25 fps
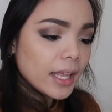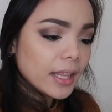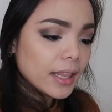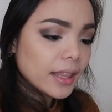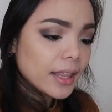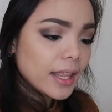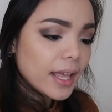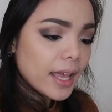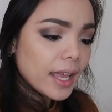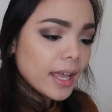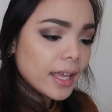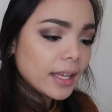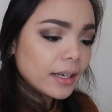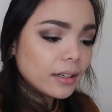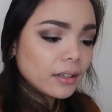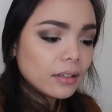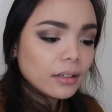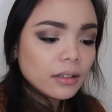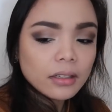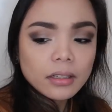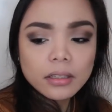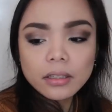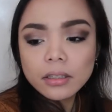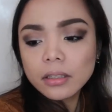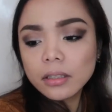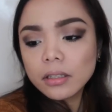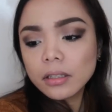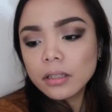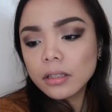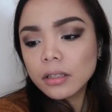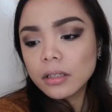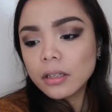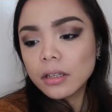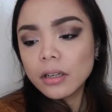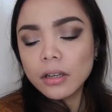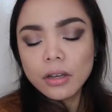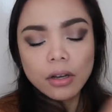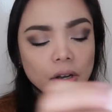And then,
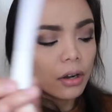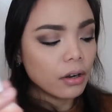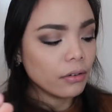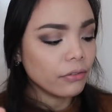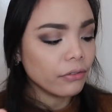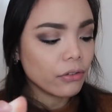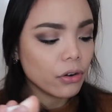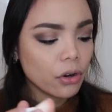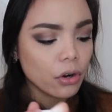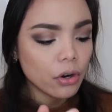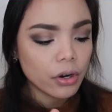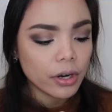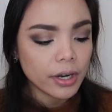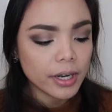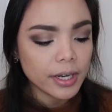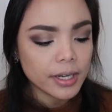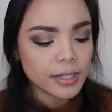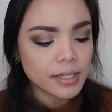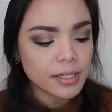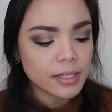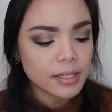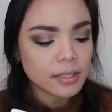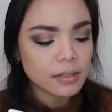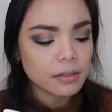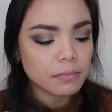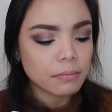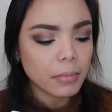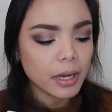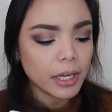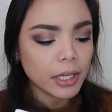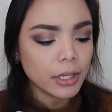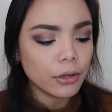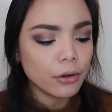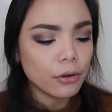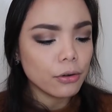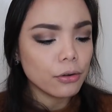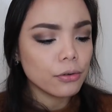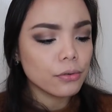of course,
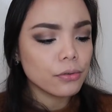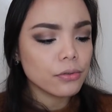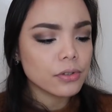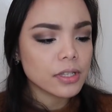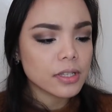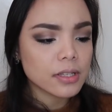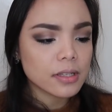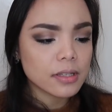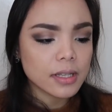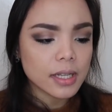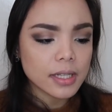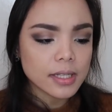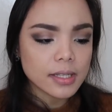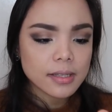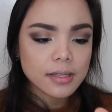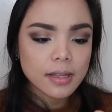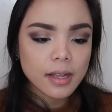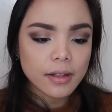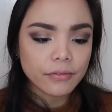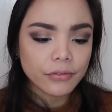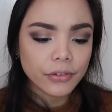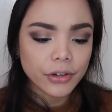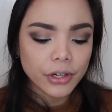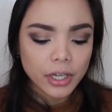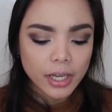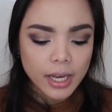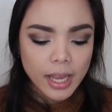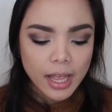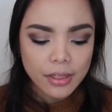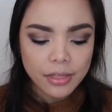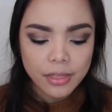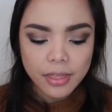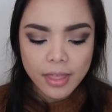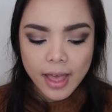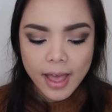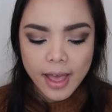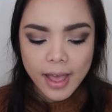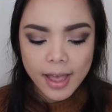my nose. Let's not
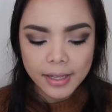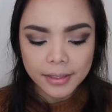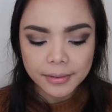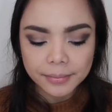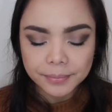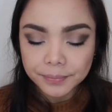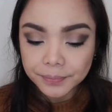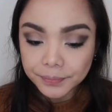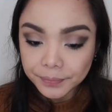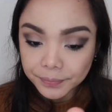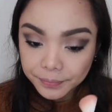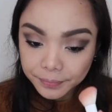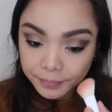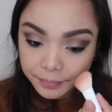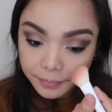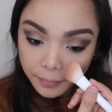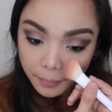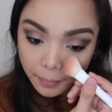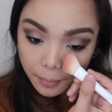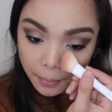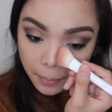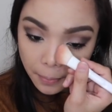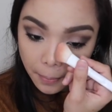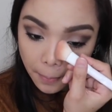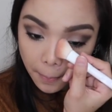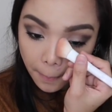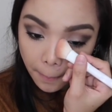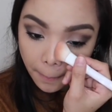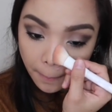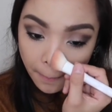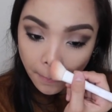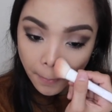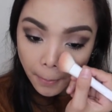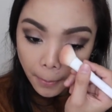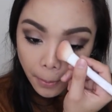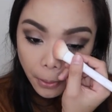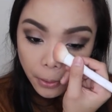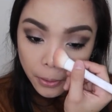forget that.
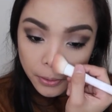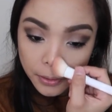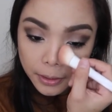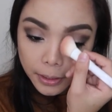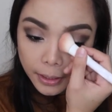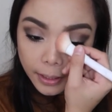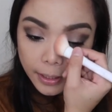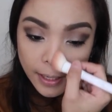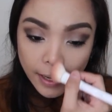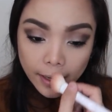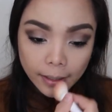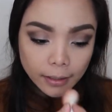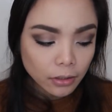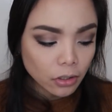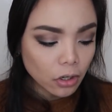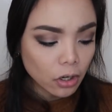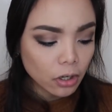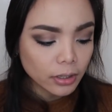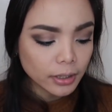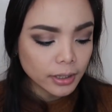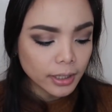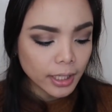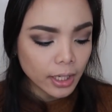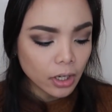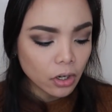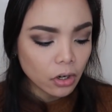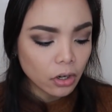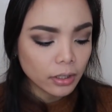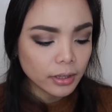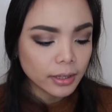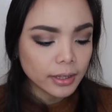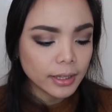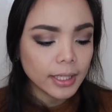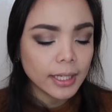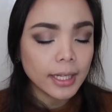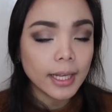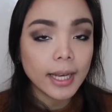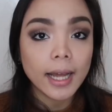Konti lang,
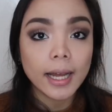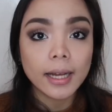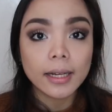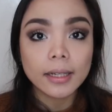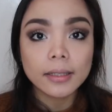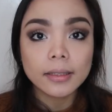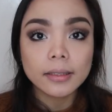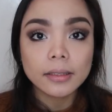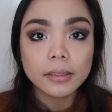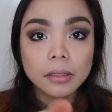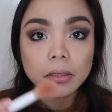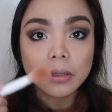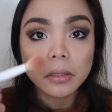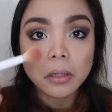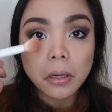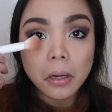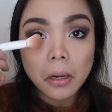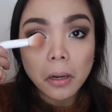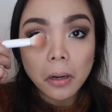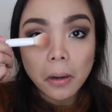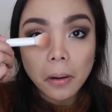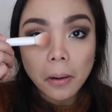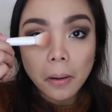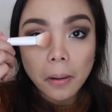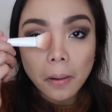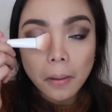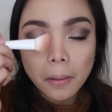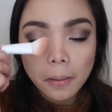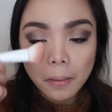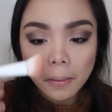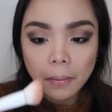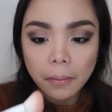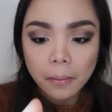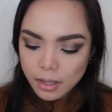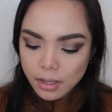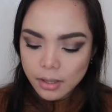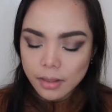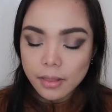konting-konti lang.
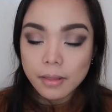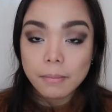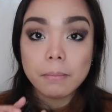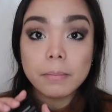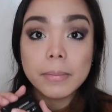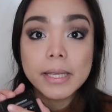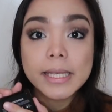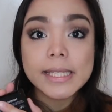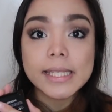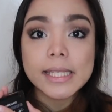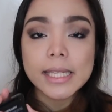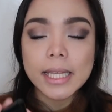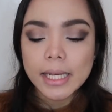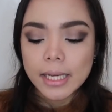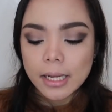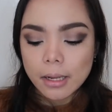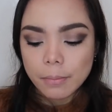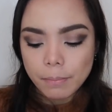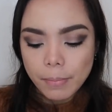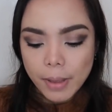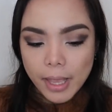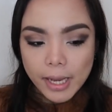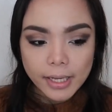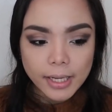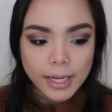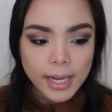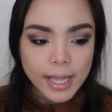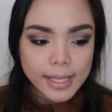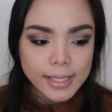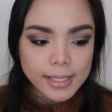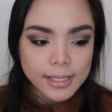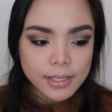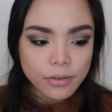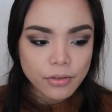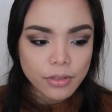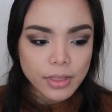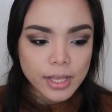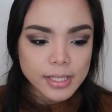Miss
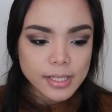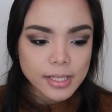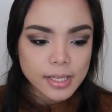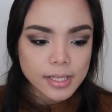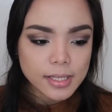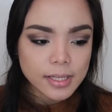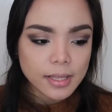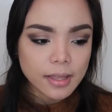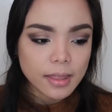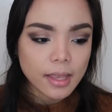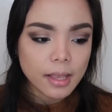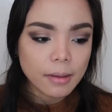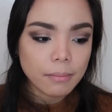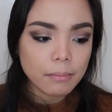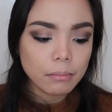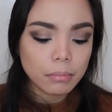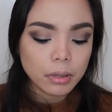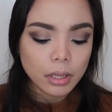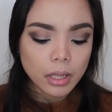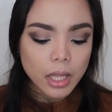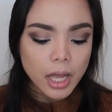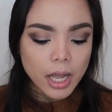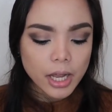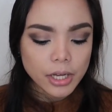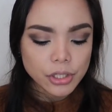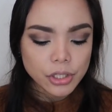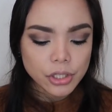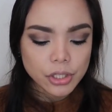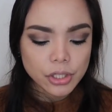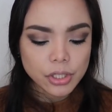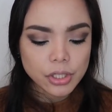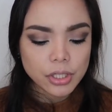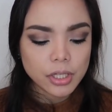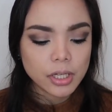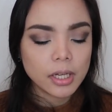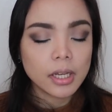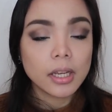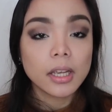Independence. So this is the
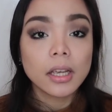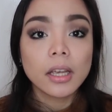blushed.